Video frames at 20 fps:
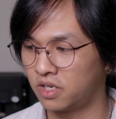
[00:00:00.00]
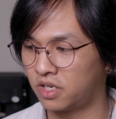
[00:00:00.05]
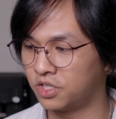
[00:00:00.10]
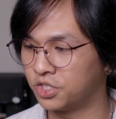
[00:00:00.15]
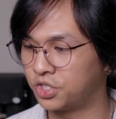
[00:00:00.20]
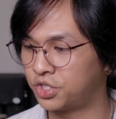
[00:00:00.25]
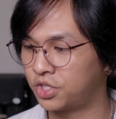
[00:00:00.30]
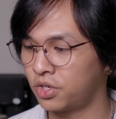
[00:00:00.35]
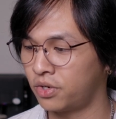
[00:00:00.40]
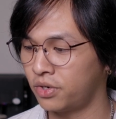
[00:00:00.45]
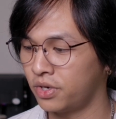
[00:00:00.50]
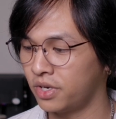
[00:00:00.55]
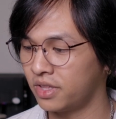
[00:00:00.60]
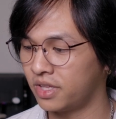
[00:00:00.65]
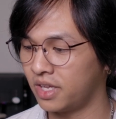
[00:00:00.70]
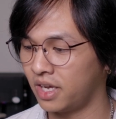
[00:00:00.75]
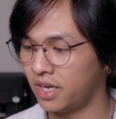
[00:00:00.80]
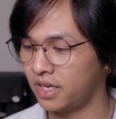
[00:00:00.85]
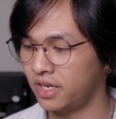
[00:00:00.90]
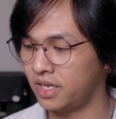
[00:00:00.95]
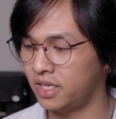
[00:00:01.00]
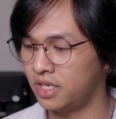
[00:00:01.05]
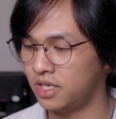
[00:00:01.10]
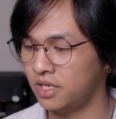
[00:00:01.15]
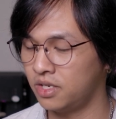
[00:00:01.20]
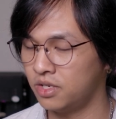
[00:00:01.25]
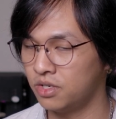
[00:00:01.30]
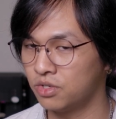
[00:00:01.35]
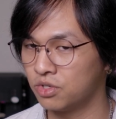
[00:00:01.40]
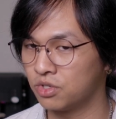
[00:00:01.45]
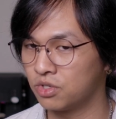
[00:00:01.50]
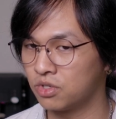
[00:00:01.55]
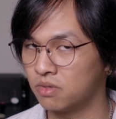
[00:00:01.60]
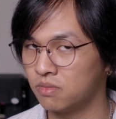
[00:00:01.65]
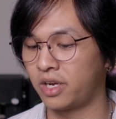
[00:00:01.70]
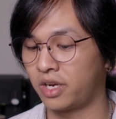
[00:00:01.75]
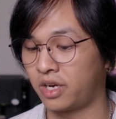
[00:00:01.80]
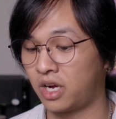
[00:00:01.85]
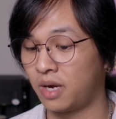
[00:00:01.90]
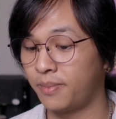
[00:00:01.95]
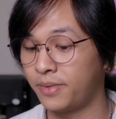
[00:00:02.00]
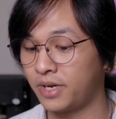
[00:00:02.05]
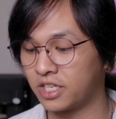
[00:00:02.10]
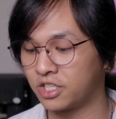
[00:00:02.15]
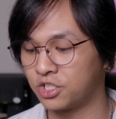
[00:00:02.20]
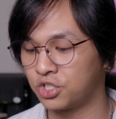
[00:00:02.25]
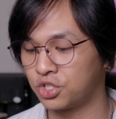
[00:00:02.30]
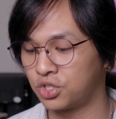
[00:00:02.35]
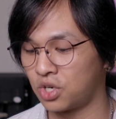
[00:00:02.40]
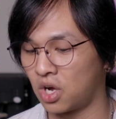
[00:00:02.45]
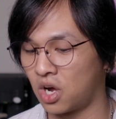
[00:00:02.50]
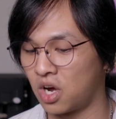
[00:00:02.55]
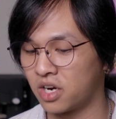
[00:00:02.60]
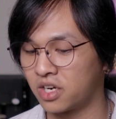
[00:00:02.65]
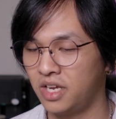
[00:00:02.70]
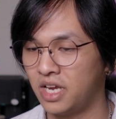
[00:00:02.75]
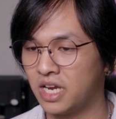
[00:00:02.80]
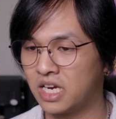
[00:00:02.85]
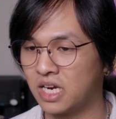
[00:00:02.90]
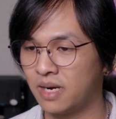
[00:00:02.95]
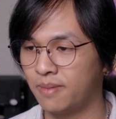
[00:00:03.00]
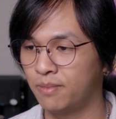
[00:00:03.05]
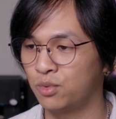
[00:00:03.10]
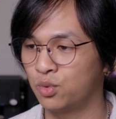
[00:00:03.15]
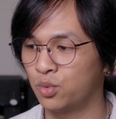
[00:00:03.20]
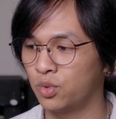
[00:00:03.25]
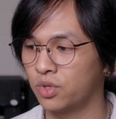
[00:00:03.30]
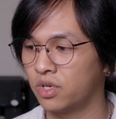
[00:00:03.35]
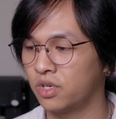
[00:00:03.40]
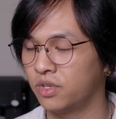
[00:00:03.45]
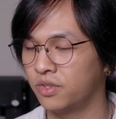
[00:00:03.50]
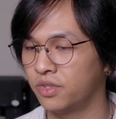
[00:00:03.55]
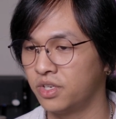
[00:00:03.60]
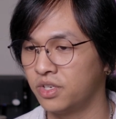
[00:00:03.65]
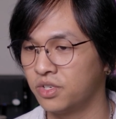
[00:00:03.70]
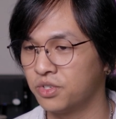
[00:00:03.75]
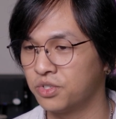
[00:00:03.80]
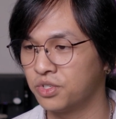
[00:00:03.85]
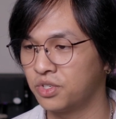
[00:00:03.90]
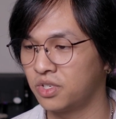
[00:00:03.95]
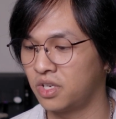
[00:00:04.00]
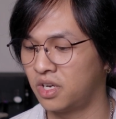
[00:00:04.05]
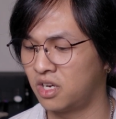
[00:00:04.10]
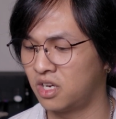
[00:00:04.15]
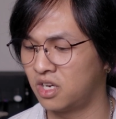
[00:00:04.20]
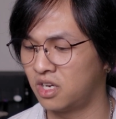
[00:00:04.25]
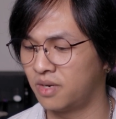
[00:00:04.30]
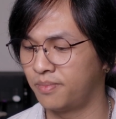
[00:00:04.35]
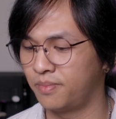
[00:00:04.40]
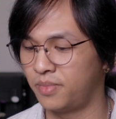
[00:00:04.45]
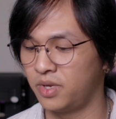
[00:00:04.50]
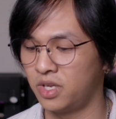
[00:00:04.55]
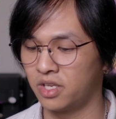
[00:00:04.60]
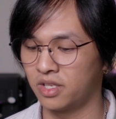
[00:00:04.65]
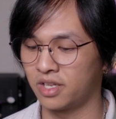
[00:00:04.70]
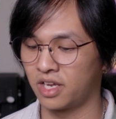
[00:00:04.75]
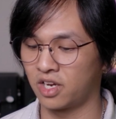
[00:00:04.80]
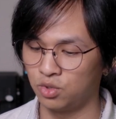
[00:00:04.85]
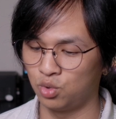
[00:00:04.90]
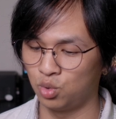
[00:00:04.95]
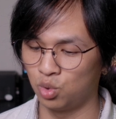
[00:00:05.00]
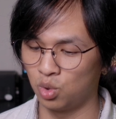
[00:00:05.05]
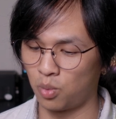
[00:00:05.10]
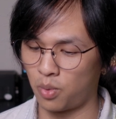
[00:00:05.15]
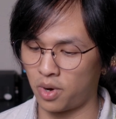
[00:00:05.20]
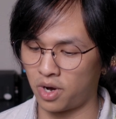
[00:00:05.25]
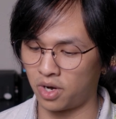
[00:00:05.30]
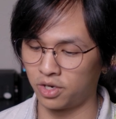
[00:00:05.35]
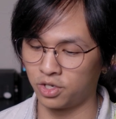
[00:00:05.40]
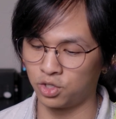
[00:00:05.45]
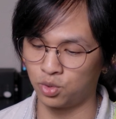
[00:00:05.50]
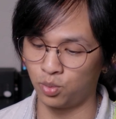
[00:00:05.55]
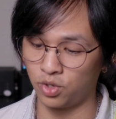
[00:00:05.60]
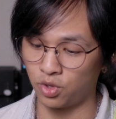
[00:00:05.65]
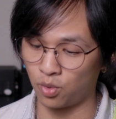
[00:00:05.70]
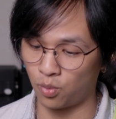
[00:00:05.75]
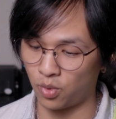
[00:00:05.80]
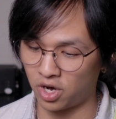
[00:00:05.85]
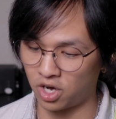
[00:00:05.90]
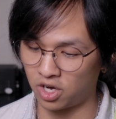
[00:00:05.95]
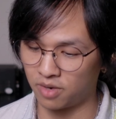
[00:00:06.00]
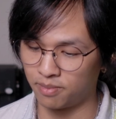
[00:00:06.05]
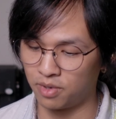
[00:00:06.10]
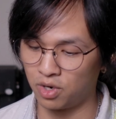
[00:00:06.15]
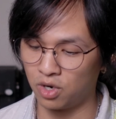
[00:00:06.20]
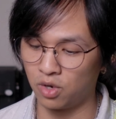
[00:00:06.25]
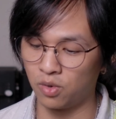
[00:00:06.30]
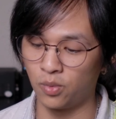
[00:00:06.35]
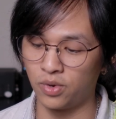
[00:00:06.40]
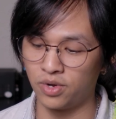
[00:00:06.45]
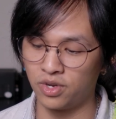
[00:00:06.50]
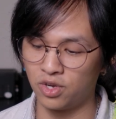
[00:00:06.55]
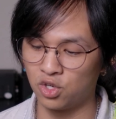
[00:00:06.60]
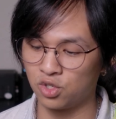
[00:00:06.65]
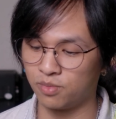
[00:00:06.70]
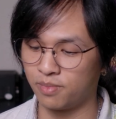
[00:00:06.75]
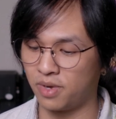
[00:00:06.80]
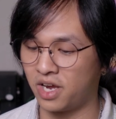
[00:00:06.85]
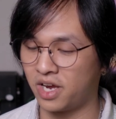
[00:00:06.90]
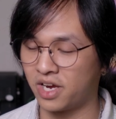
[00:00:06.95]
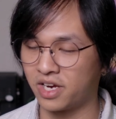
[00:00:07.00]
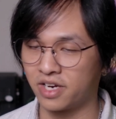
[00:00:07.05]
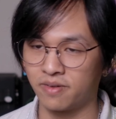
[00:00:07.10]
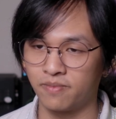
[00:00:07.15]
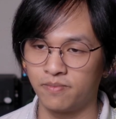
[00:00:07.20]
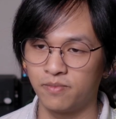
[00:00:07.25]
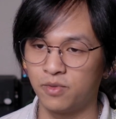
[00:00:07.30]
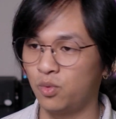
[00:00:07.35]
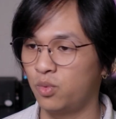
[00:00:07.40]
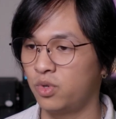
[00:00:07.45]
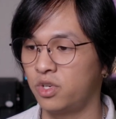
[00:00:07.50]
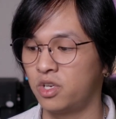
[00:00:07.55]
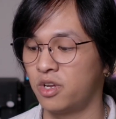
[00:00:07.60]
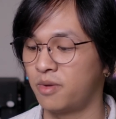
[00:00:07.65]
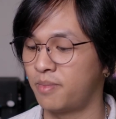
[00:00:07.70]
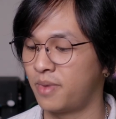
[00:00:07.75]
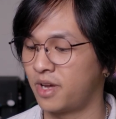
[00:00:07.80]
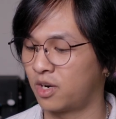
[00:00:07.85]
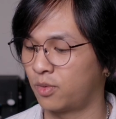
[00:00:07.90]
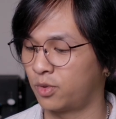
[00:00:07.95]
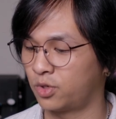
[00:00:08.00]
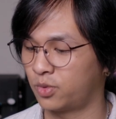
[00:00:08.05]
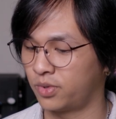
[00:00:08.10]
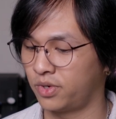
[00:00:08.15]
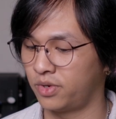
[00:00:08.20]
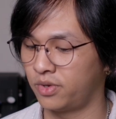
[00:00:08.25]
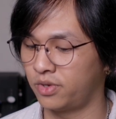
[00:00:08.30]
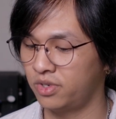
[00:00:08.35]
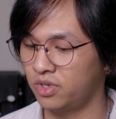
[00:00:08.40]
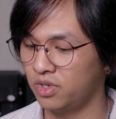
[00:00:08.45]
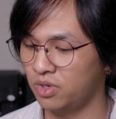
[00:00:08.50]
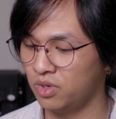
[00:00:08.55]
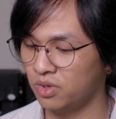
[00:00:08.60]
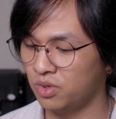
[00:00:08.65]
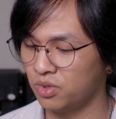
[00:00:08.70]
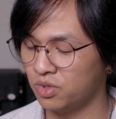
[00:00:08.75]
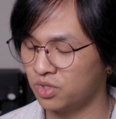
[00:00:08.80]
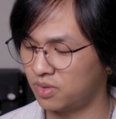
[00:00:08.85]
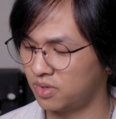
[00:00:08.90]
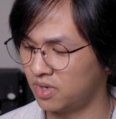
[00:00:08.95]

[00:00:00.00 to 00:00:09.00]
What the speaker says: Considering that it is coming at stock, it comes with all this, being like dual wireless with a wired mode, Windows, Mac, it doesn't matter which one you use.